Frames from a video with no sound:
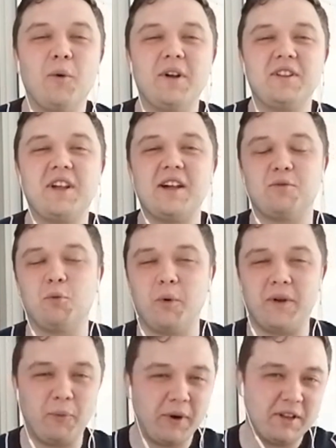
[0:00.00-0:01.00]
always gets
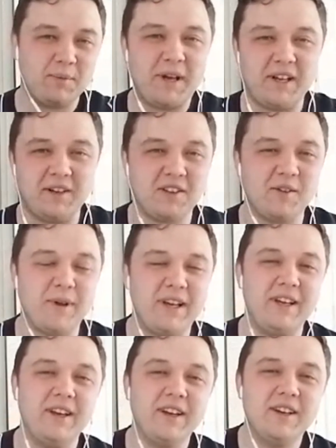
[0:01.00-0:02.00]
worried when he speaks to
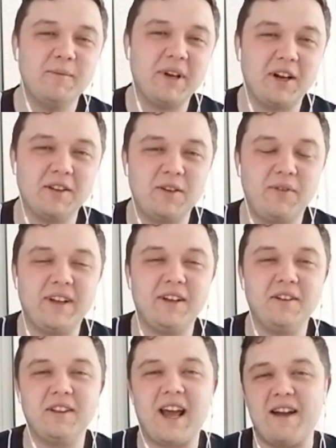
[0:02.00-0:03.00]
me because he
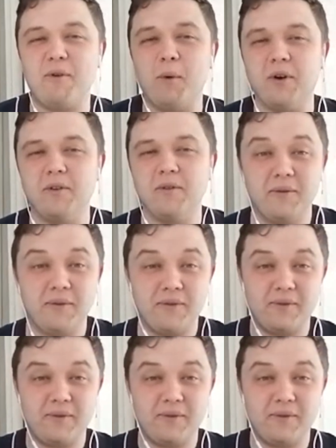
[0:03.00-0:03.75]
thinks that everyone